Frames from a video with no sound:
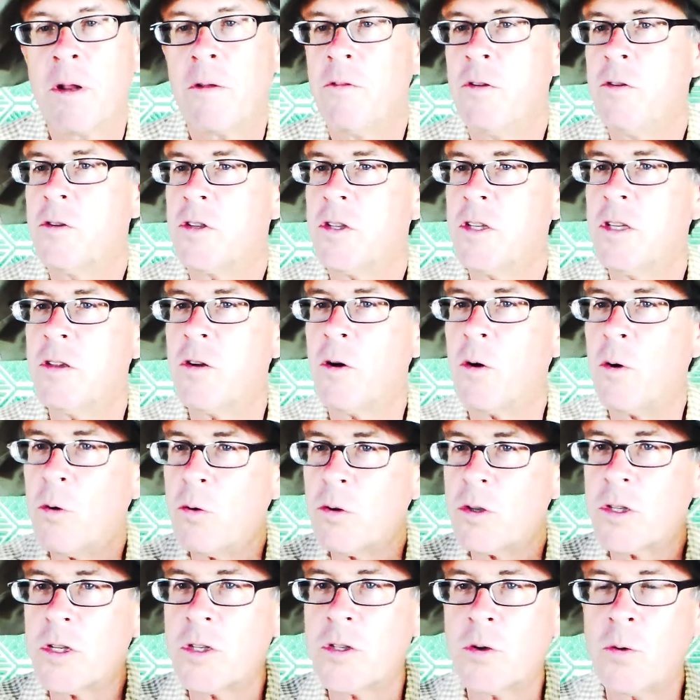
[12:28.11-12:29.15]
But if you see the
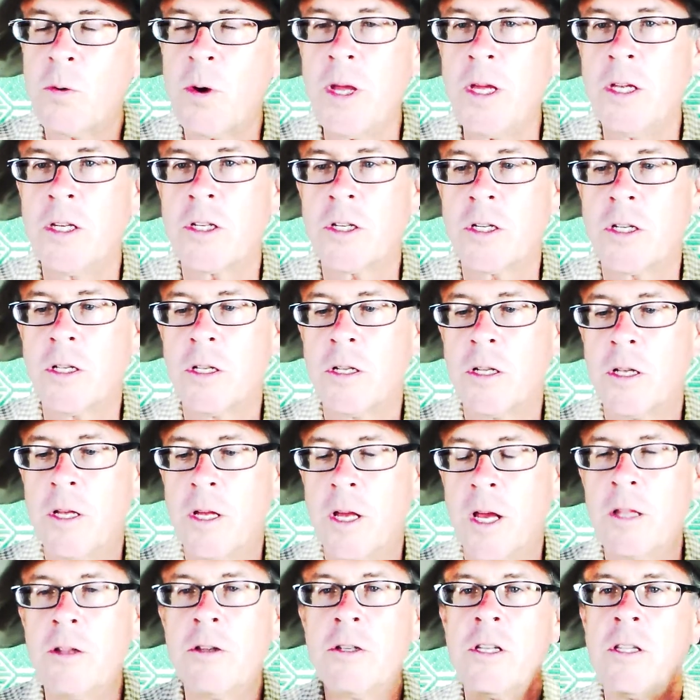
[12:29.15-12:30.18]
whole situation
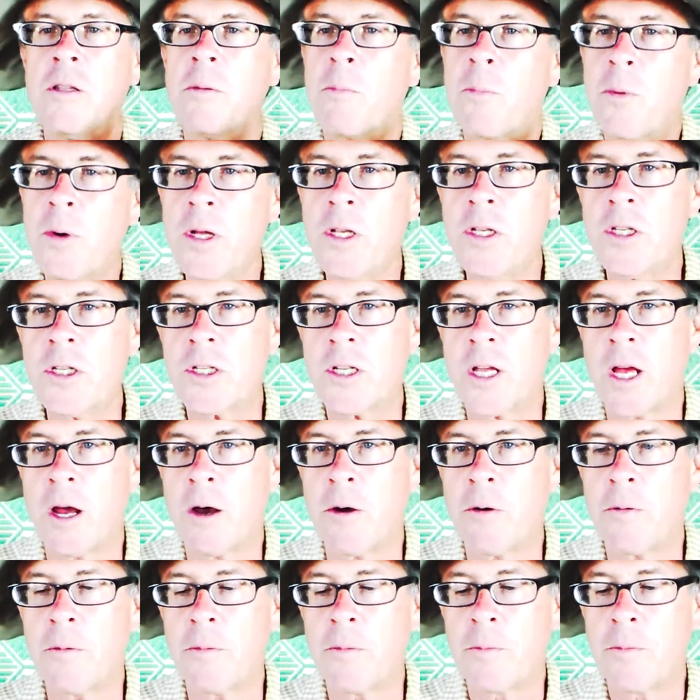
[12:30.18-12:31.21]
and you see the bridge is
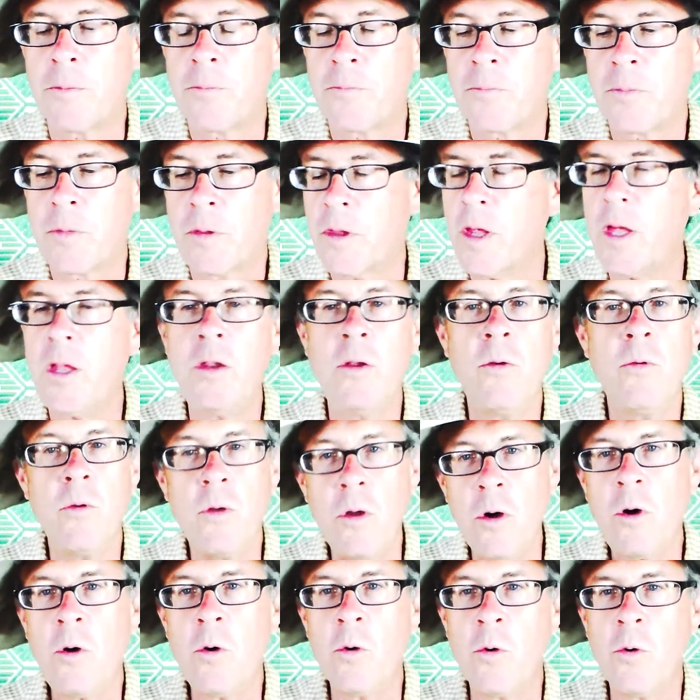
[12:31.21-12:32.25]
out, then you
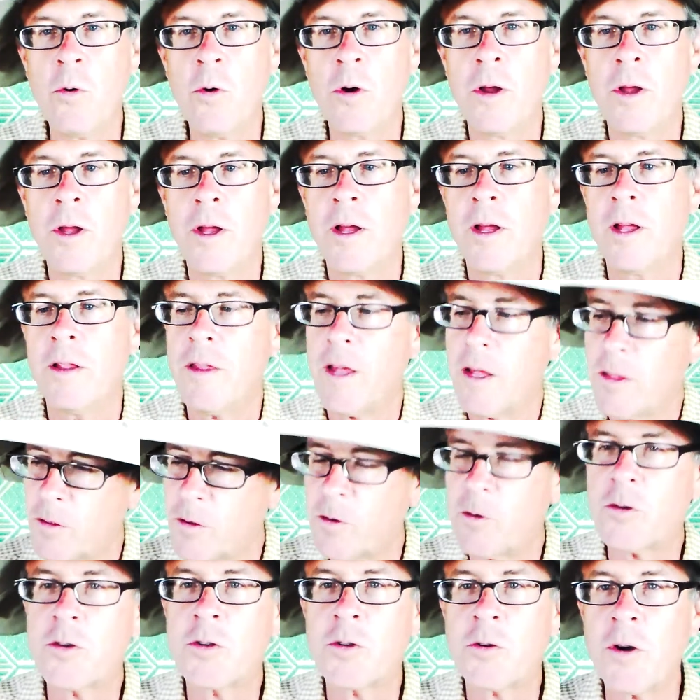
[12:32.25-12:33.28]
know that
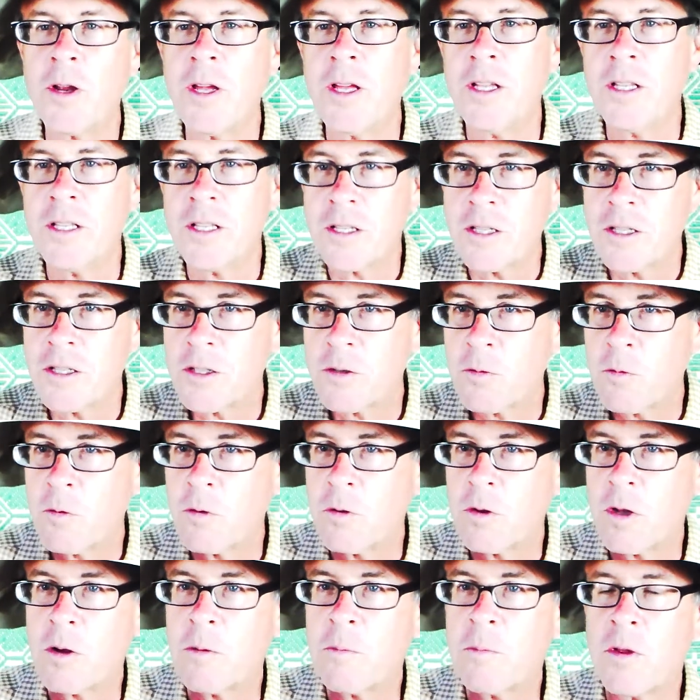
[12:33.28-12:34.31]
those trains,
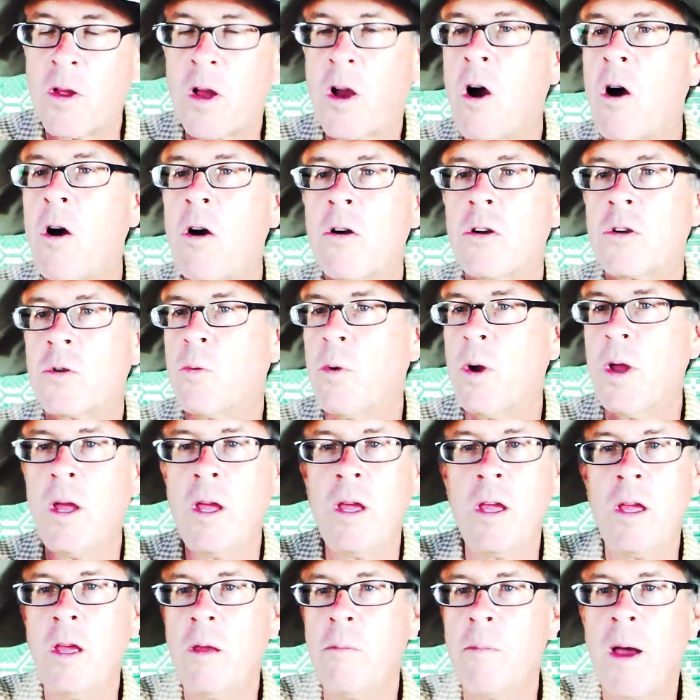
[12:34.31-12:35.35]
the, the, cars
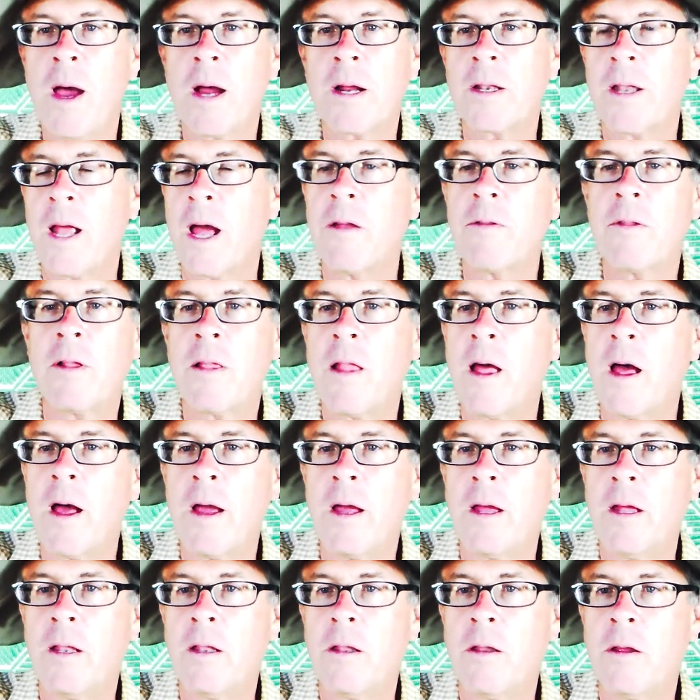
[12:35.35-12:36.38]
way back down the
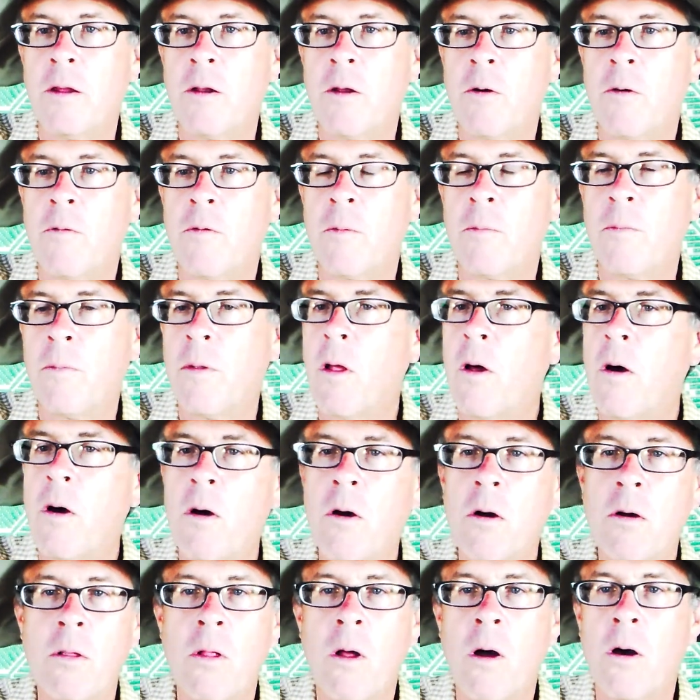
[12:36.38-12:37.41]
line, you know, the
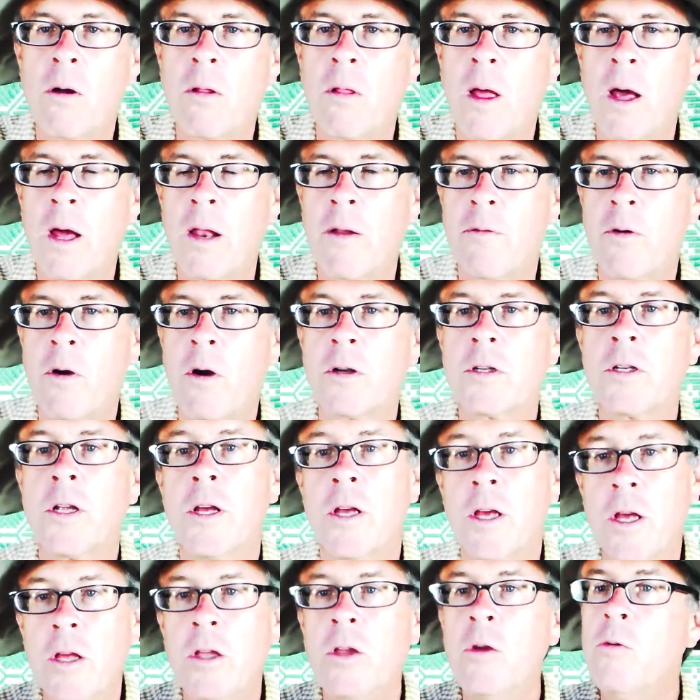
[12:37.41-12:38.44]
long, long line of cars,
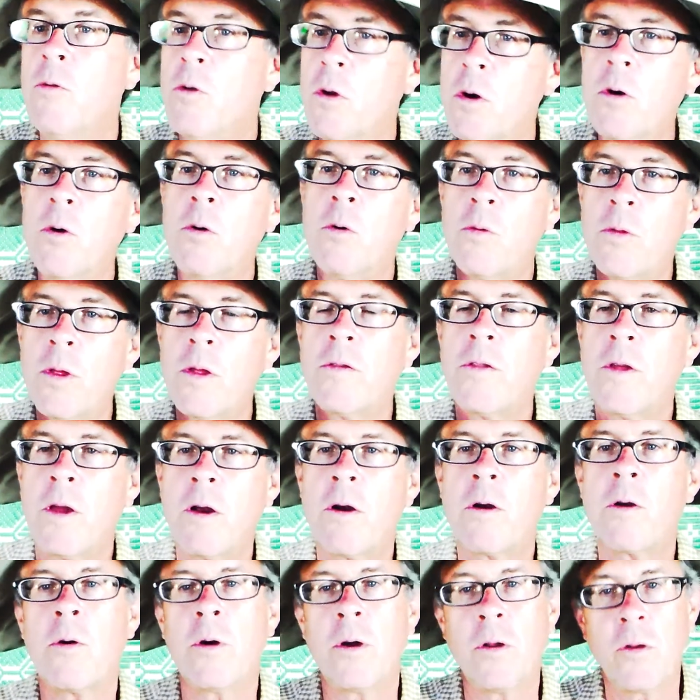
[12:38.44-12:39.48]
you know that
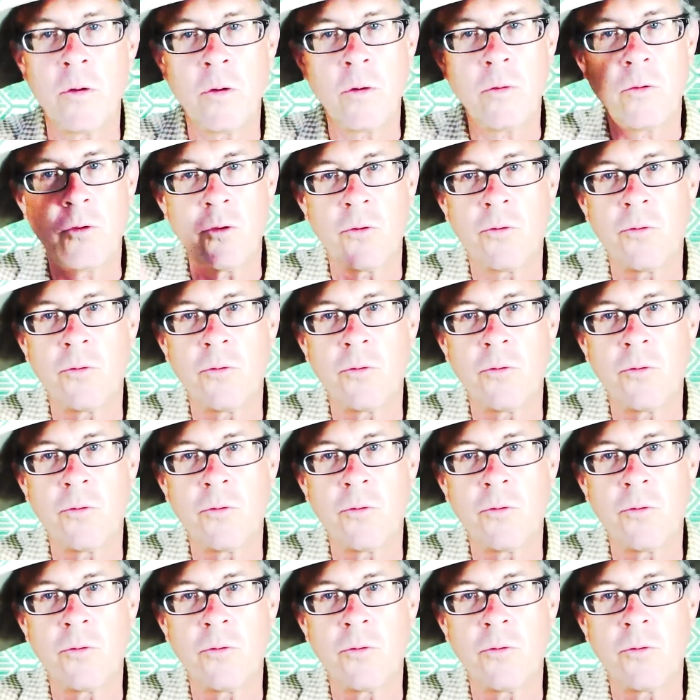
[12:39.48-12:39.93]
they are going to